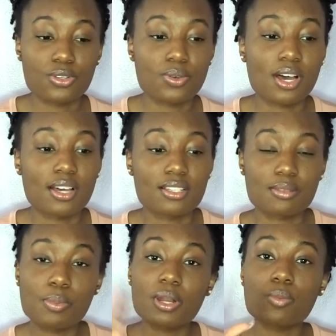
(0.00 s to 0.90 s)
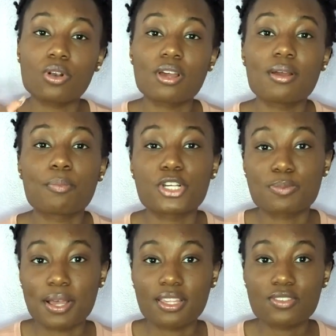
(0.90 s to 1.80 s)
you guys, put it more in
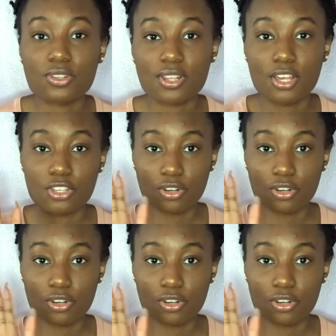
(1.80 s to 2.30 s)
perspective so that